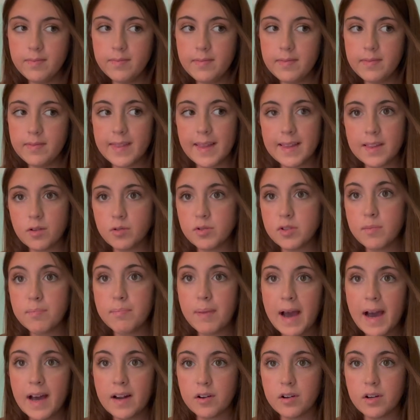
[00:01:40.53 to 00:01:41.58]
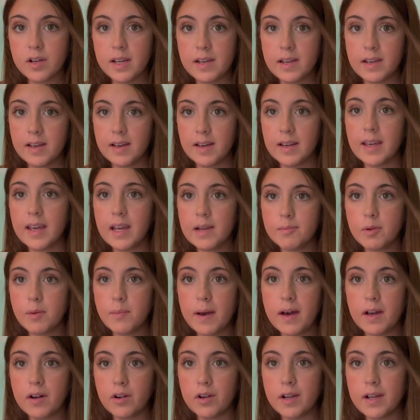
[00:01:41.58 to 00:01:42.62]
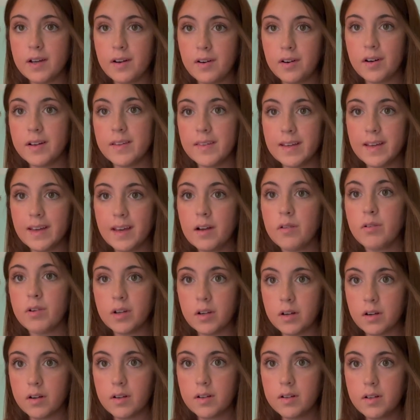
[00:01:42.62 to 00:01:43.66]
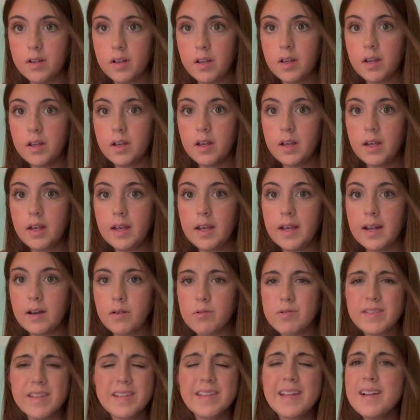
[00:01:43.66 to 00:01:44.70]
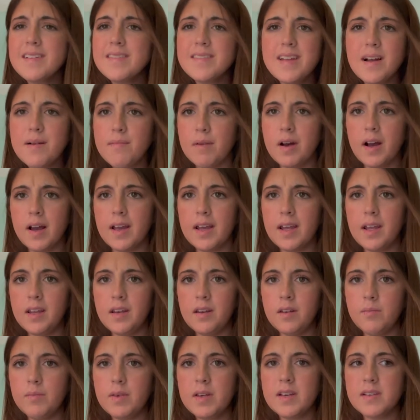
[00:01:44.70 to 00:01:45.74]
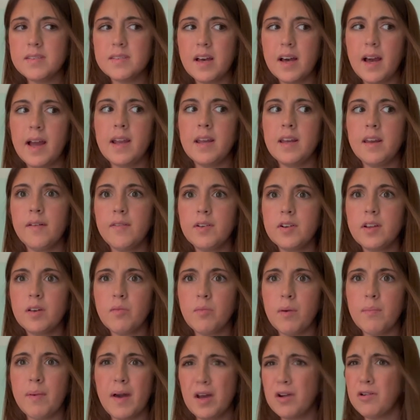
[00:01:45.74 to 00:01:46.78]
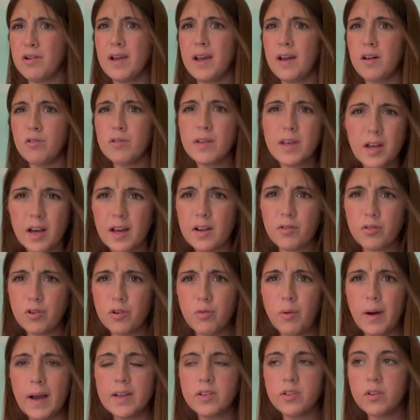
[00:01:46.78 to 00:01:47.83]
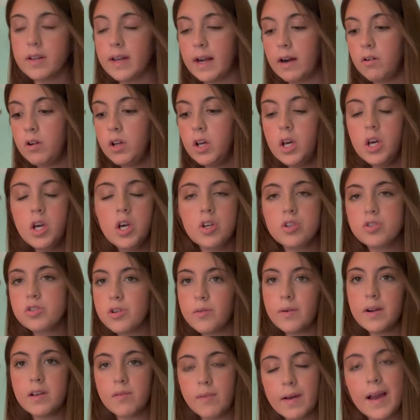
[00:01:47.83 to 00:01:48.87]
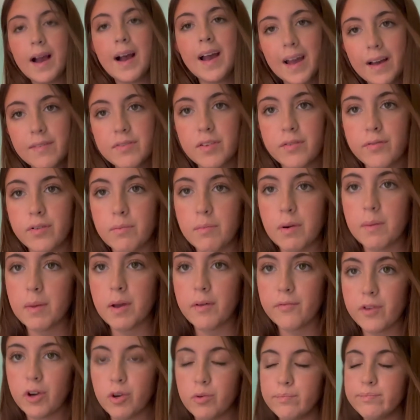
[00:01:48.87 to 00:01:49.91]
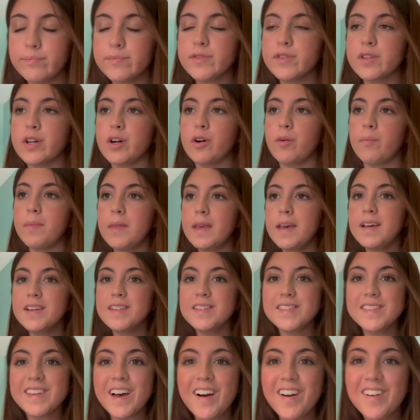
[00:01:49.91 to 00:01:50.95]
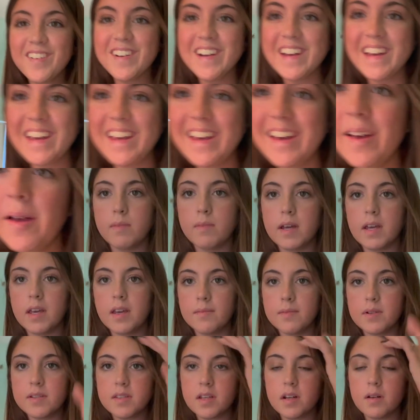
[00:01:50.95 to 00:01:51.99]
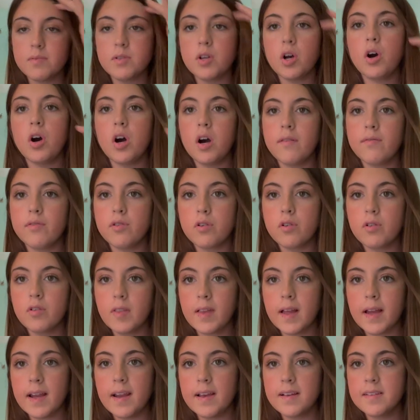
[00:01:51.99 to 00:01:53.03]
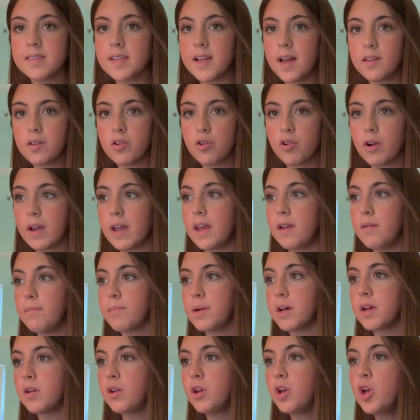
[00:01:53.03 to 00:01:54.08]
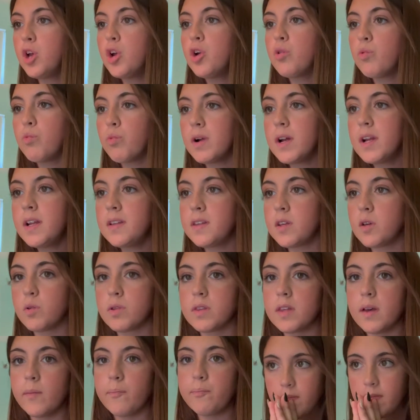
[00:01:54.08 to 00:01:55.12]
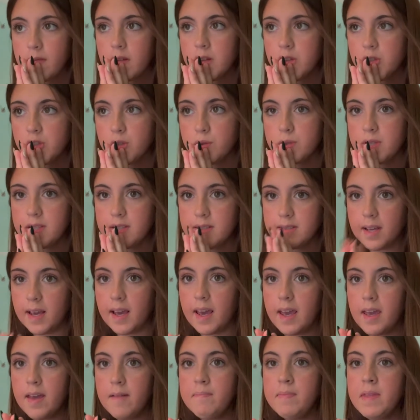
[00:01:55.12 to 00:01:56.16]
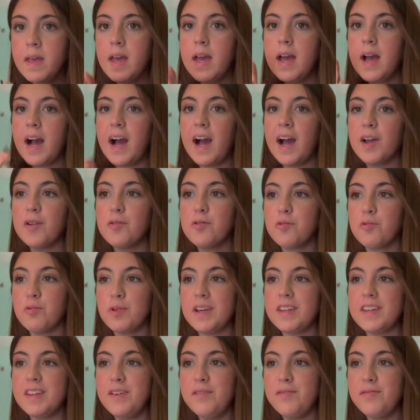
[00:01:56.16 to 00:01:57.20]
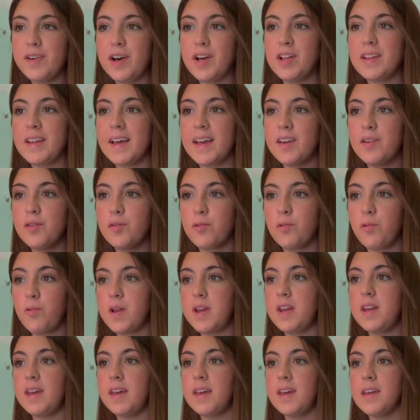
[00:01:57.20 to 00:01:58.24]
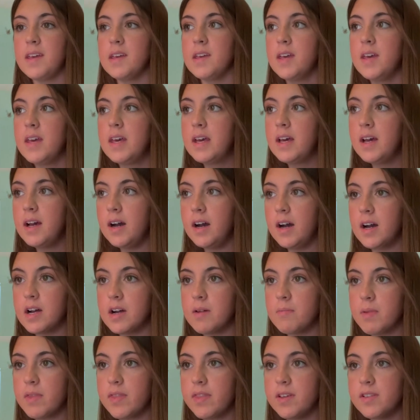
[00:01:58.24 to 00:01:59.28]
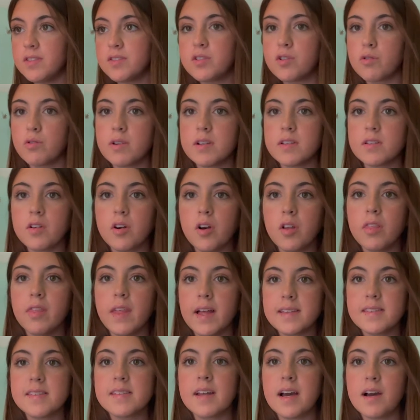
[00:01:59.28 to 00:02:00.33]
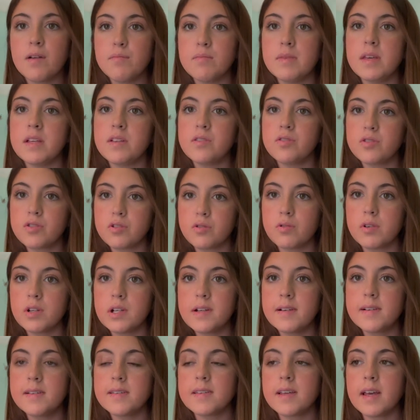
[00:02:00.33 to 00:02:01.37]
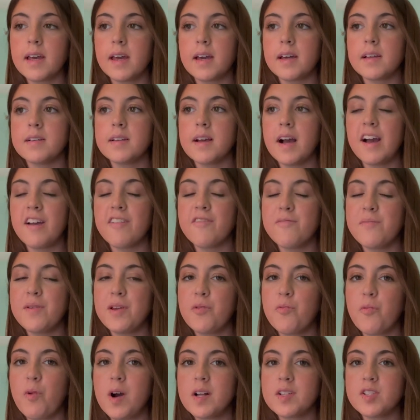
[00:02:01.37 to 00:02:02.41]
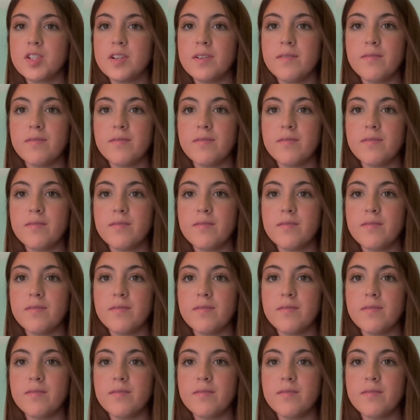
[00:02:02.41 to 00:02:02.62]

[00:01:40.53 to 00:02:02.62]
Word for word: that there was a battery, a camera battery on the counter and I was like, that's not mine because I never took my battery out. Like, I don't know why I took it out. So anyway, I have to film on my phone. So sorry, camera setup's awful. Lighting's not great, but we're gonna deal with it. So today I really felt like reading um, these stories called Let's Not Meet stories. And I've been watching